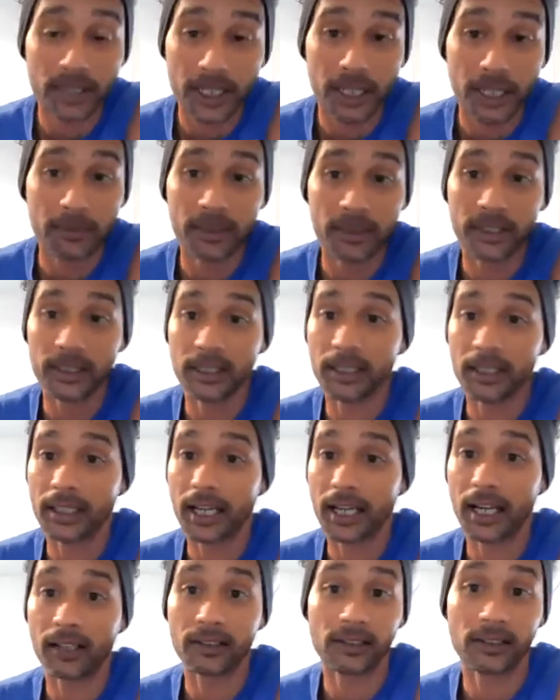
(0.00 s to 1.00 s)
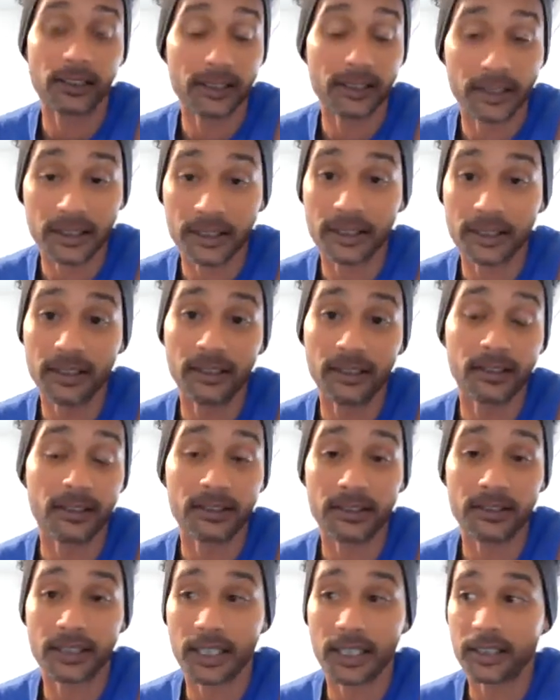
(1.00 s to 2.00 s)
Sebi and alkalinity and
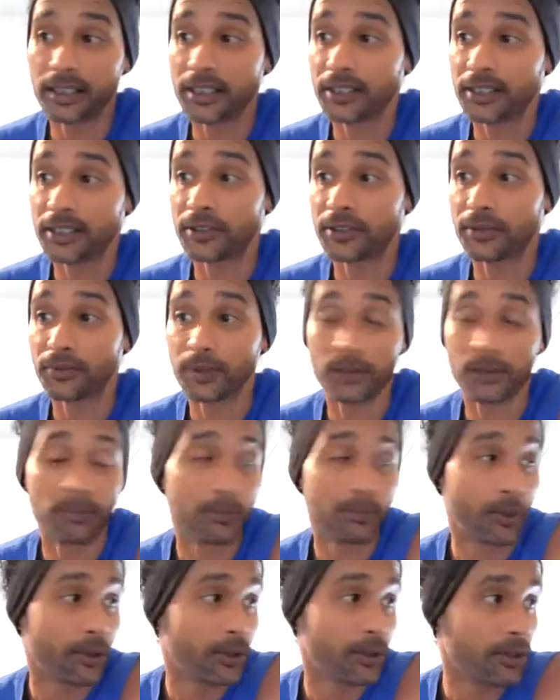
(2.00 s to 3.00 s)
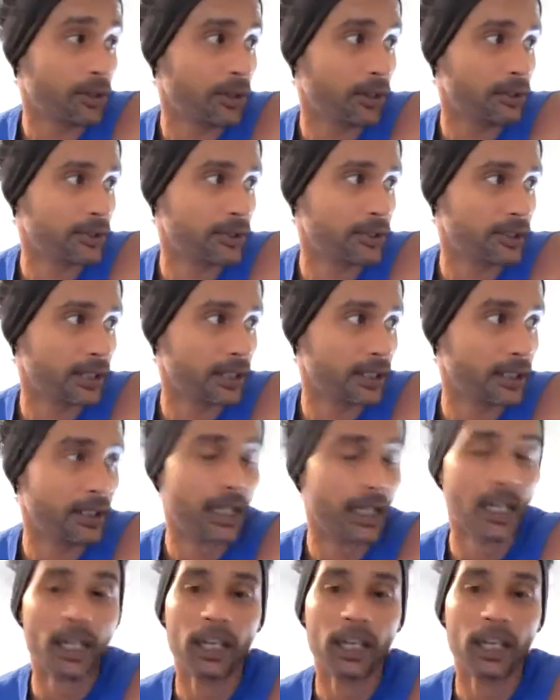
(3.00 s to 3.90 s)
things of that nature and protocols is like